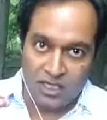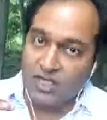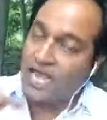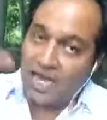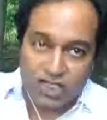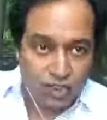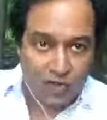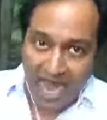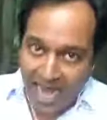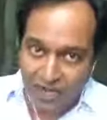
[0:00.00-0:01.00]
You gotta shoot
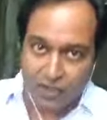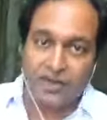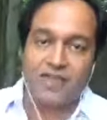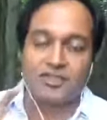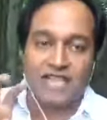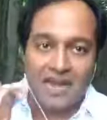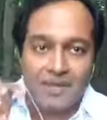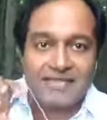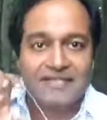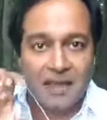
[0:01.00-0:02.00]
higher, okay? There's gotta be
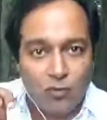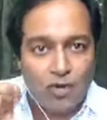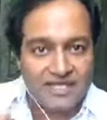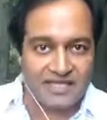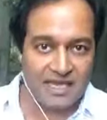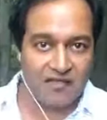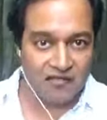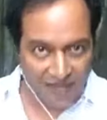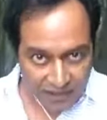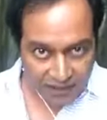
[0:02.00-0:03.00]
some risk of
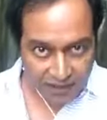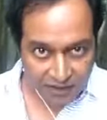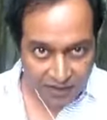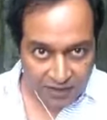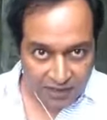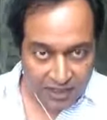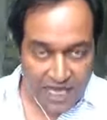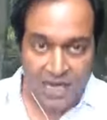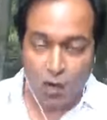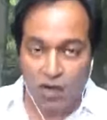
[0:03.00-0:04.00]
failure
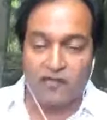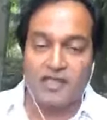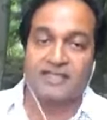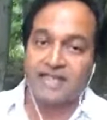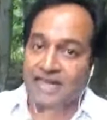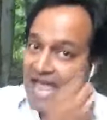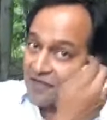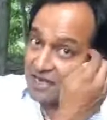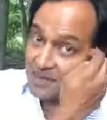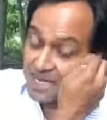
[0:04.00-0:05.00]
in order for this thing to have
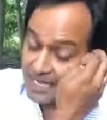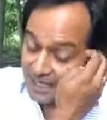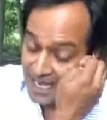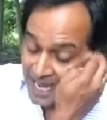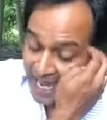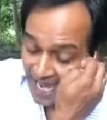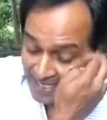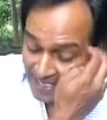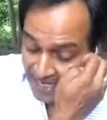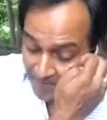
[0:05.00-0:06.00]
any meaning.
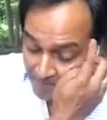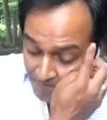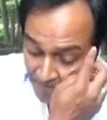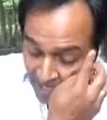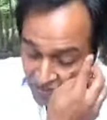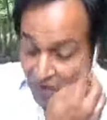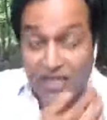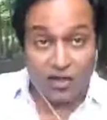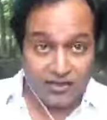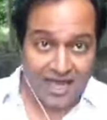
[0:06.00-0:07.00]
And, um, and so I
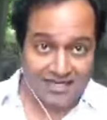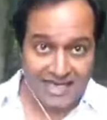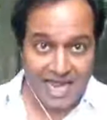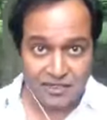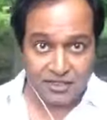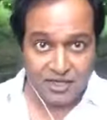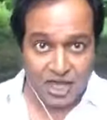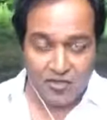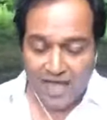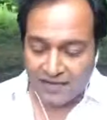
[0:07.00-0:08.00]
learned that as an actor, you
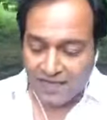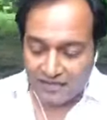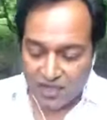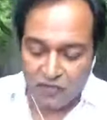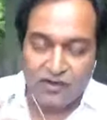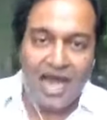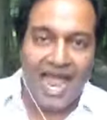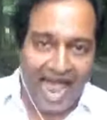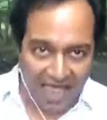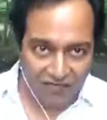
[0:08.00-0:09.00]
know, that, that, that you've got to
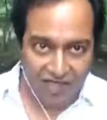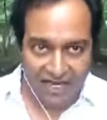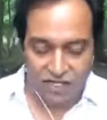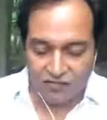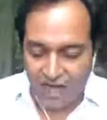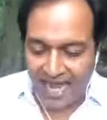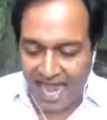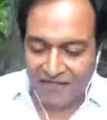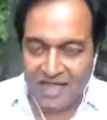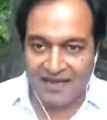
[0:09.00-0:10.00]
have that. You've got to
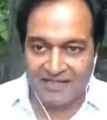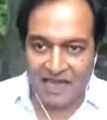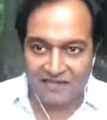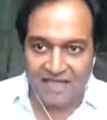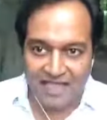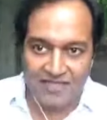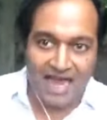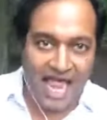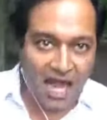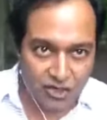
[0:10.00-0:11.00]
have that, that, that, that
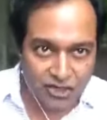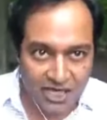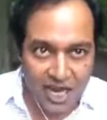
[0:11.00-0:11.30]
energy.